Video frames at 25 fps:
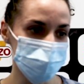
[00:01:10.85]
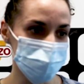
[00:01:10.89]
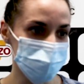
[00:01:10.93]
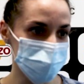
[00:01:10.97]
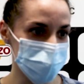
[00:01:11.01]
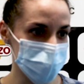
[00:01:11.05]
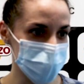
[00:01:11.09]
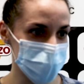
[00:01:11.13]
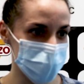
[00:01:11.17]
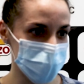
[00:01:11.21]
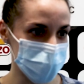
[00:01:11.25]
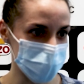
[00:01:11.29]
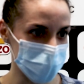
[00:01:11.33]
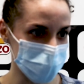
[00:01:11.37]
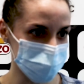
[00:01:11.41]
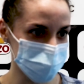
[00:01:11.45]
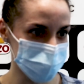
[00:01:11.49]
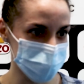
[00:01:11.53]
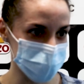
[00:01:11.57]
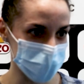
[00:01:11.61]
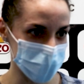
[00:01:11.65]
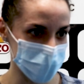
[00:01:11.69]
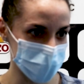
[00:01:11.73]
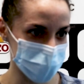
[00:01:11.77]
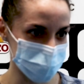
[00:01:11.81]
2 years
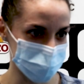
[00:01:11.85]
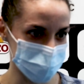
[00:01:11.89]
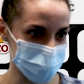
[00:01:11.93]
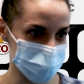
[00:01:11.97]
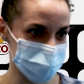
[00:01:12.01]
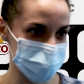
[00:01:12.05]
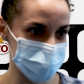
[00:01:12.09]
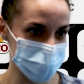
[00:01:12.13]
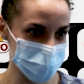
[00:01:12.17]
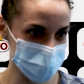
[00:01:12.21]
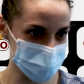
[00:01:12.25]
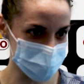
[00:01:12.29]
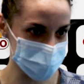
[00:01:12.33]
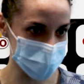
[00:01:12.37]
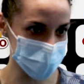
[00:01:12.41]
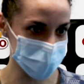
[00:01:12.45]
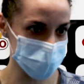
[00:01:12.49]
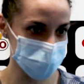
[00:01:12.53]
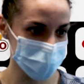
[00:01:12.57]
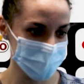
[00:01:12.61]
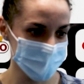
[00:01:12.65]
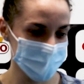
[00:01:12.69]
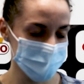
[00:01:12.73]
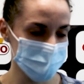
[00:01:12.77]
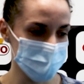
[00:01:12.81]
outside of the
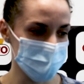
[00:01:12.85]
circuit.